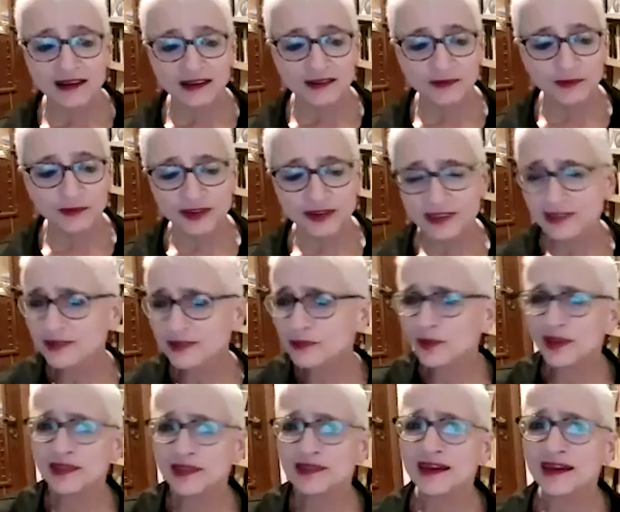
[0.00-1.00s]
what did we
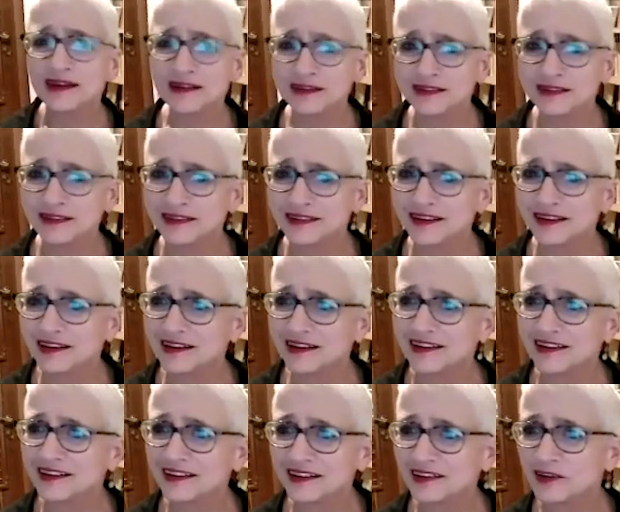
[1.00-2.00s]
think
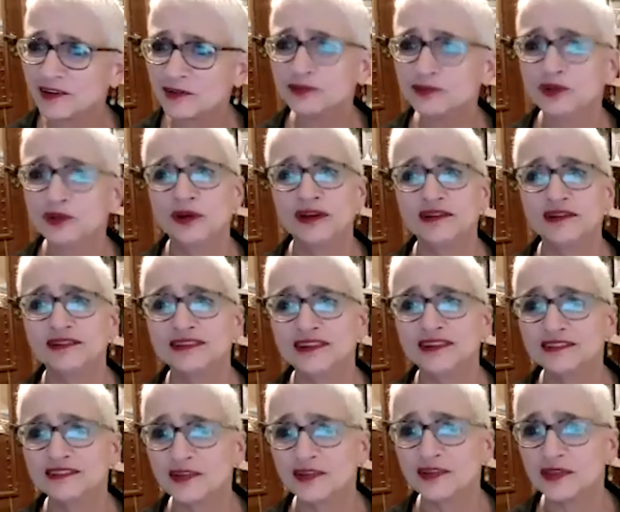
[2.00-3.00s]
of doing
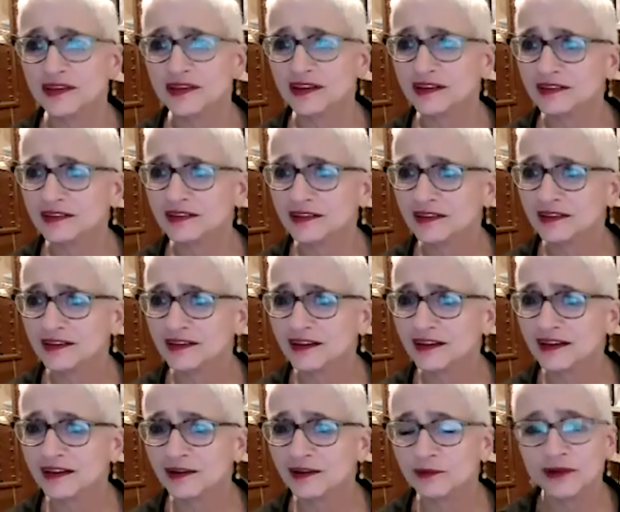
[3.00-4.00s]
such a thing?
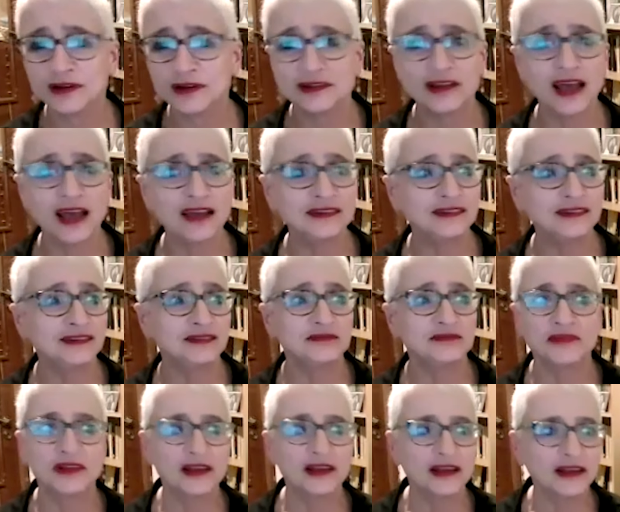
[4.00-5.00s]
We are not
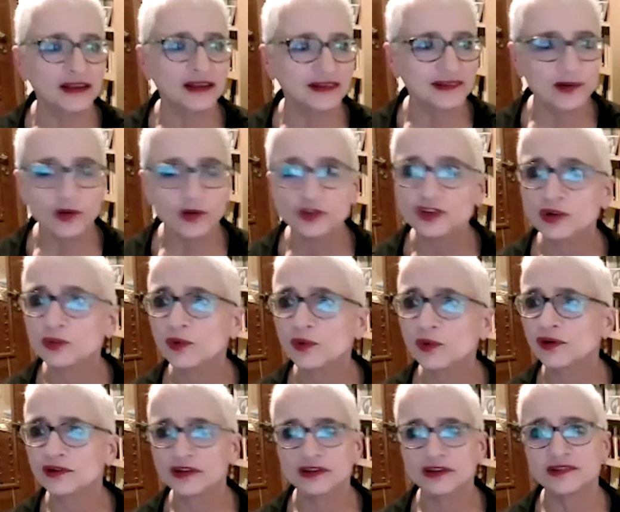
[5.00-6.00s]
social
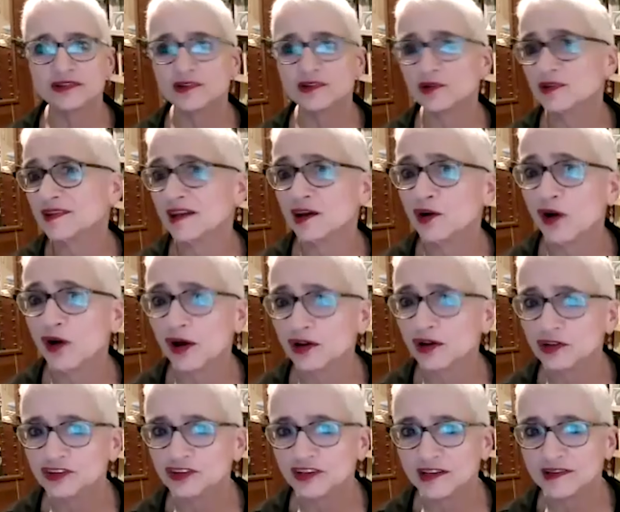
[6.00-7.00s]
workers or
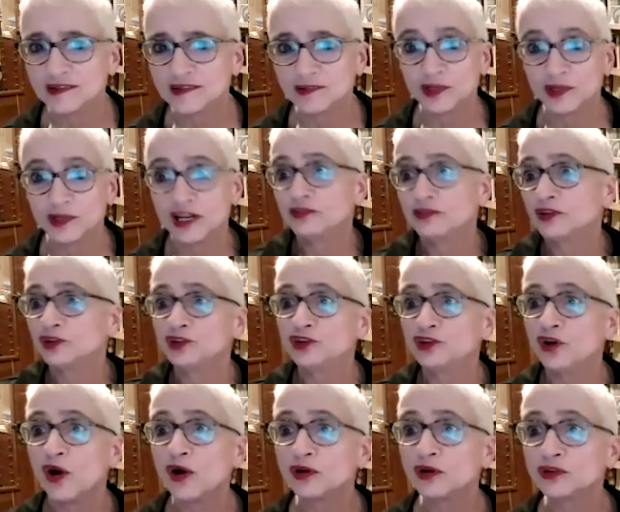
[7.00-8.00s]
psychologists. We never
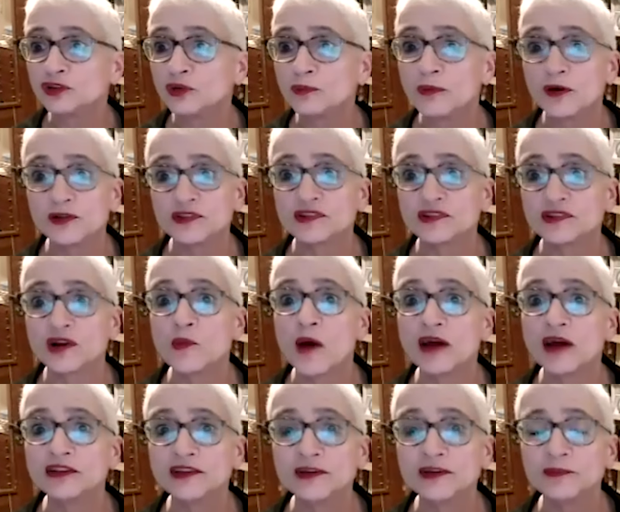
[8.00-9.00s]
talk to
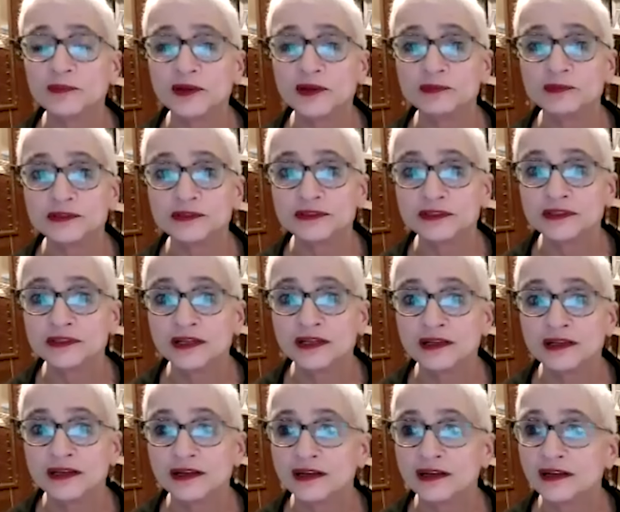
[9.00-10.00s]
post-traumatic people.
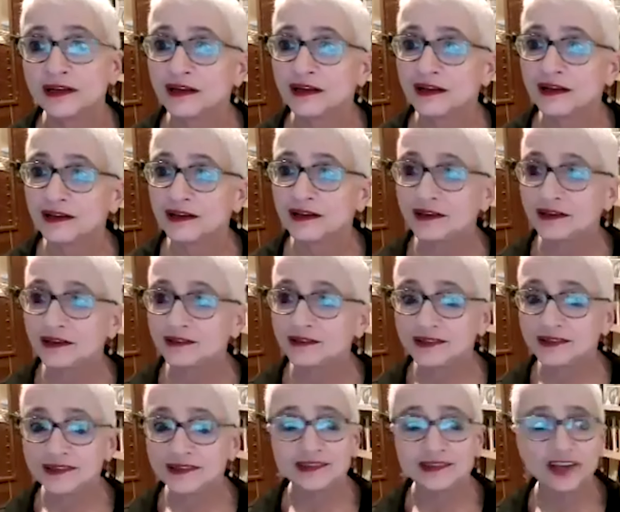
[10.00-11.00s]

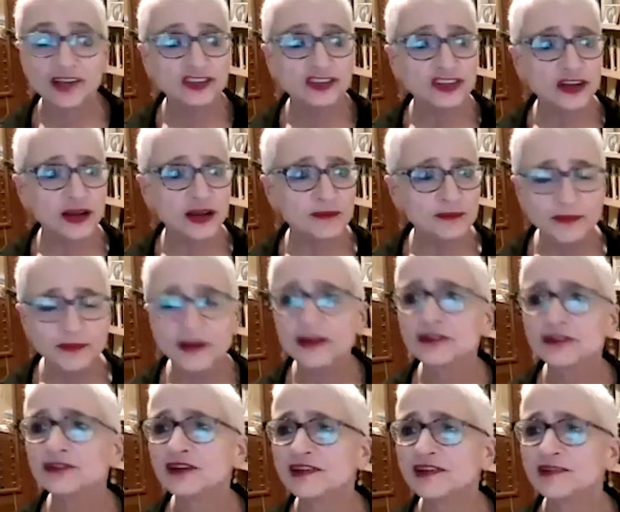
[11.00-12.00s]
This is such a
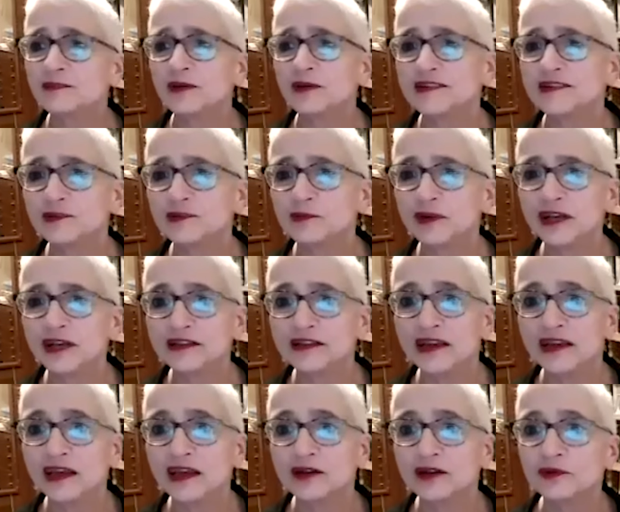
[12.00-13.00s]
big
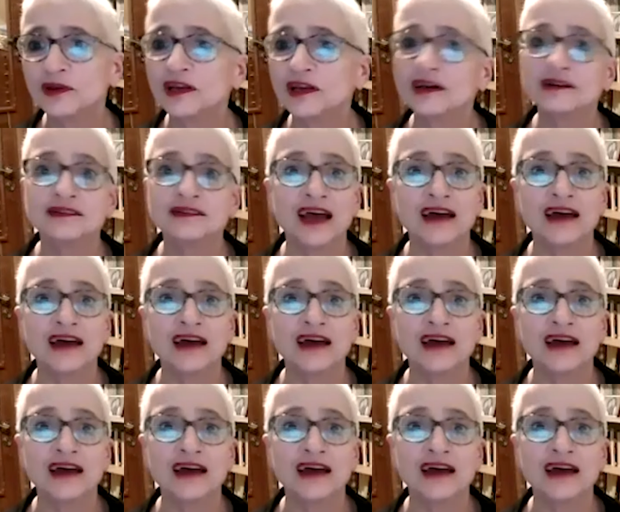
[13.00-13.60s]
responsibility, and we don't